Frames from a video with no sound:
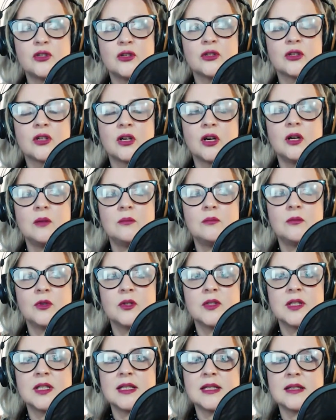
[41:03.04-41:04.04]
to your gut
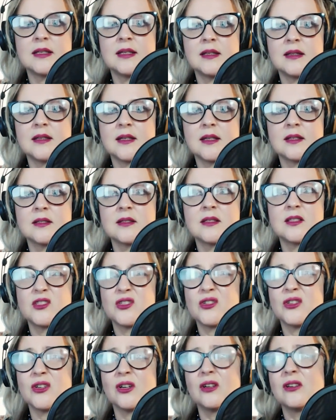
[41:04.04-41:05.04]
more than anything, because
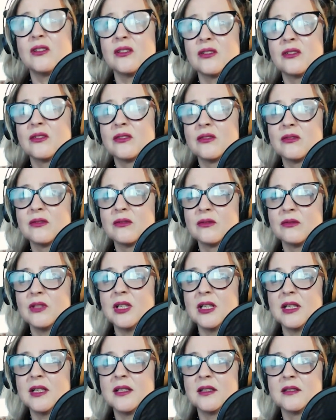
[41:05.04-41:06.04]
it's your art, really.